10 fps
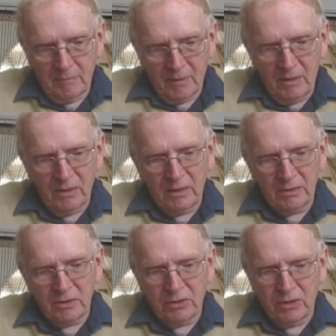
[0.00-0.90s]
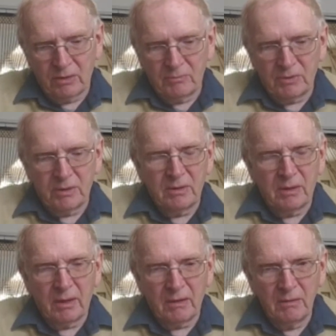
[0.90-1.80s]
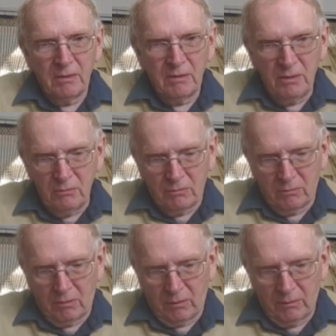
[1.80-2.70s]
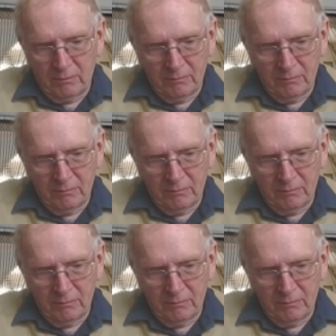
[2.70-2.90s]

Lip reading: Oh, that's a shame, said Dick. Do go on.